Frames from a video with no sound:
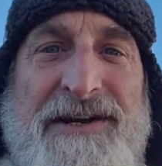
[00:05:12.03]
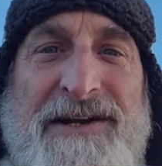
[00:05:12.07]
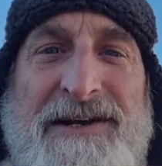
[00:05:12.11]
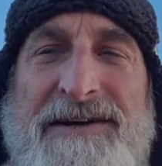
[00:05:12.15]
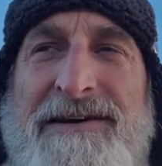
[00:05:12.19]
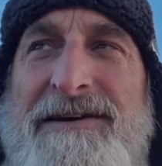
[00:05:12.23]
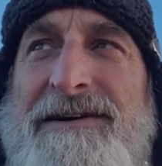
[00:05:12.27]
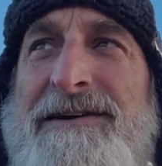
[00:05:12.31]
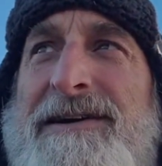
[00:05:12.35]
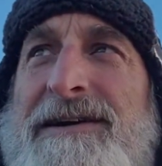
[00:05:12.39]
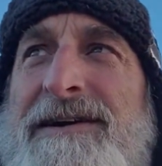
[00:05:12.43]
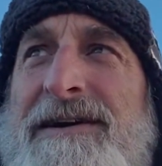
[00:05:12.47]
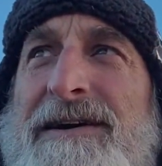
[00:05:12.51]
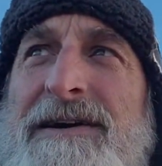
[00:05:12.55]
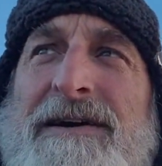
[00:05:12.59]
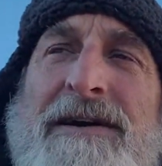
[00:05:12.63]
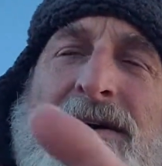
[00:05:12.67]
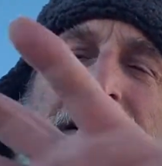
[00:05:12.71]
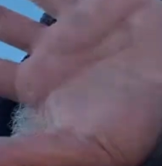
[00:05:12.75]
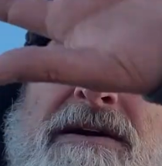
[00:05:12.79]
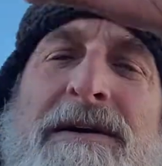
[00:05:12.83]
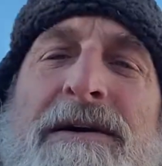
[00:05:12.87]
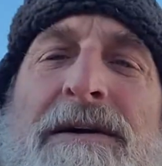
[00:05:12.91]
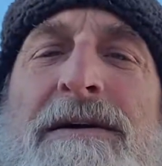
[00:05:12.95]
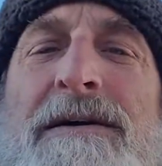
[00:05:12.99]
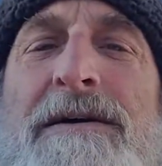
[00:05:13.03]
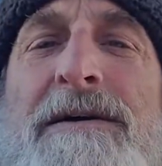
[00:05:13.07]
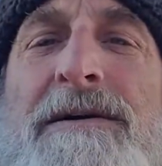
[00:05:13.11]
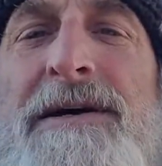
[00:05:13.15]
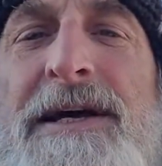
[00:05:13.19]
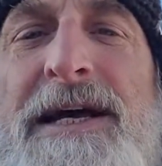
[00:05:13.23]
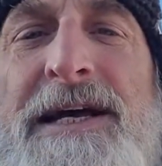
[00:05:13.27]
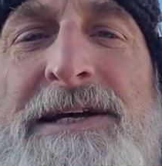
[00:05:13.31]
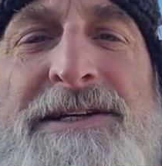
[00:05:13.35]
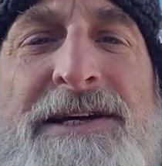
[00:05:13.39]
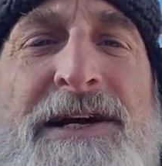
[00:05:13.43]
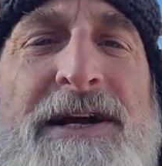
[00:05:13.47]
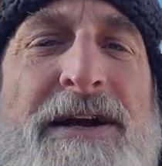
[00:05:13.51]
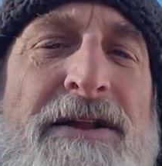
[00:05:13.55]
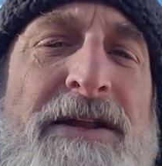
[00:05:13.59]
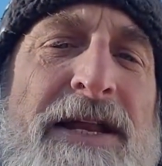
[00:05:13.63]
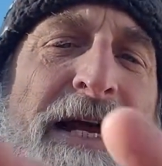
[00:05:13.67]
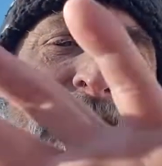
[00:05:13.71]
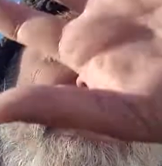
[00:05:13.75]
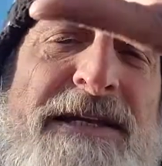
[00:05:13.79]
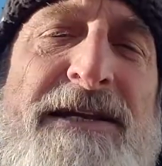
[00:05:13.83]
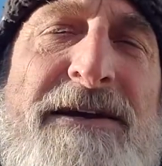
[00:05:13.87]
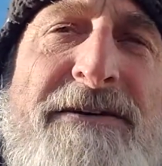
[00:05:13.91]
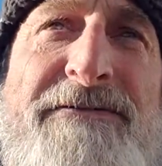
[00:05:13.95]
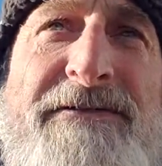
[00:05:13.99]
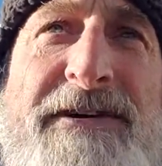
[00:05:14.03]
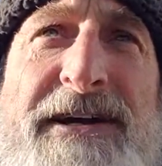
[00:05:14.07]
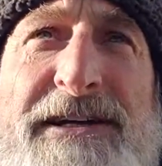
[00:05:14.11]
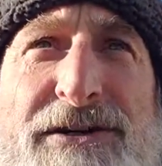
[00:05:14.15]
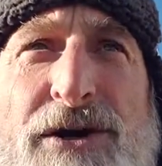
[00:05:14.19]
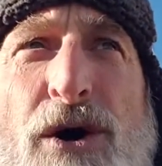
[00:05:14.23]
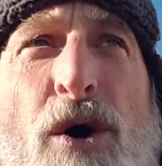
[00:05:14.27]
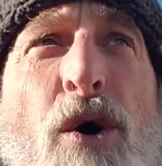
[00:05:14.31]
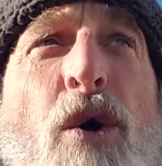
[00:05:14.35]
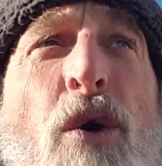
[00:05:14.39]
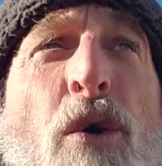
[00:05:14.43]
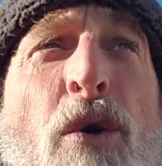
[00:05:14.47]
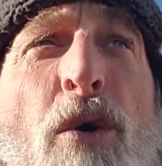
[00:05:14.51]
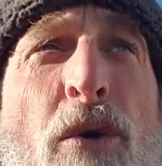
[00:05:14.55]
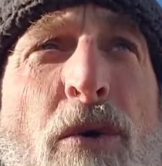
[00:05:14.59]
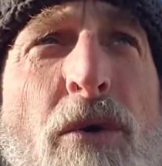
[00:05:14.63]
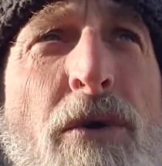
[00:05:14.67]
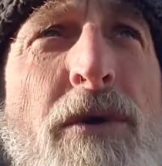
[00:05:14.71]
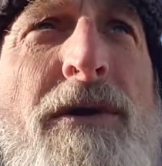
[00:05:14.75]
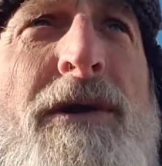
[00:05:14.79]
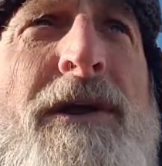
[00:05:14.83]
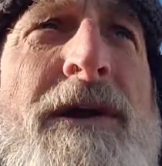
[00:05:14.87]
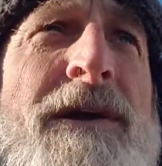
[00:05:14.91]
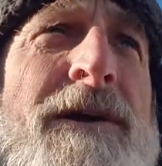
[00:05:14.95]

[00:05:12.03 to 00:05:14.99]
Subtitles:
as a collective, as a whole, you know.